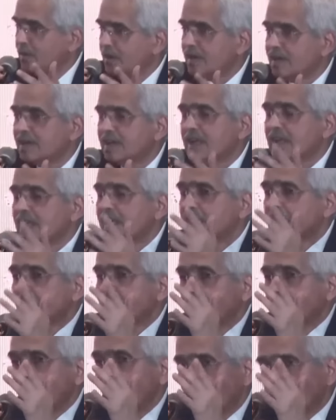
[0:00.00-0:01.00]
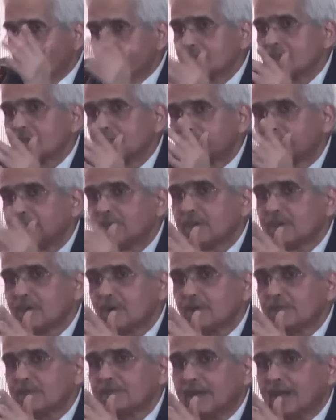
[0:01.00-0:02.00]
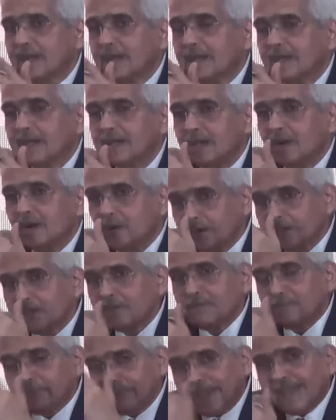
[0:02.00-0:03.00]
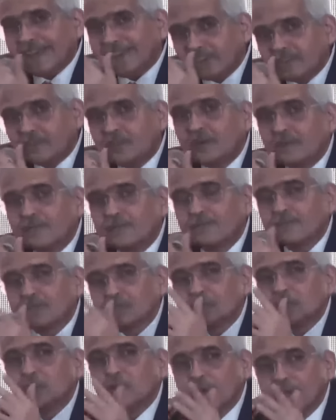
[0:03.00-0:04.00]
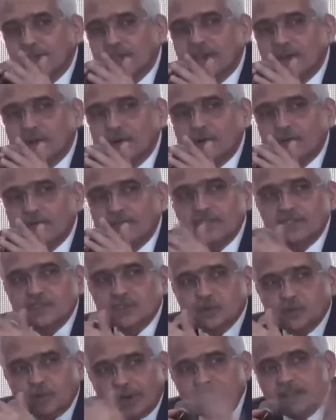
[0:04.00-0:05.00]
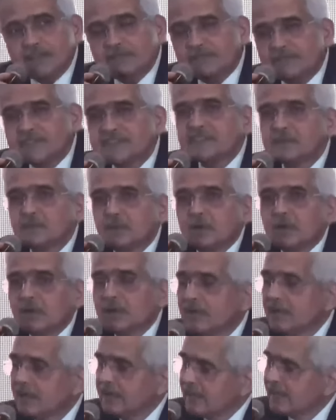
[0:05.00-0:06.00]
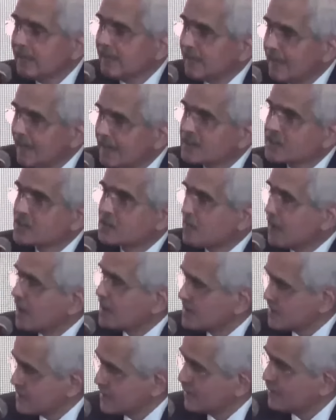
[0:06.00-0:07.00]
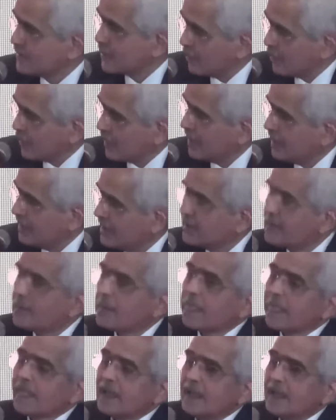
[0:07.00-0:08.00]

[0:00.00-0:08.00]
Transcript: the world, or the fear of, or the fact of slowing growth is quite visible in large parts of the world.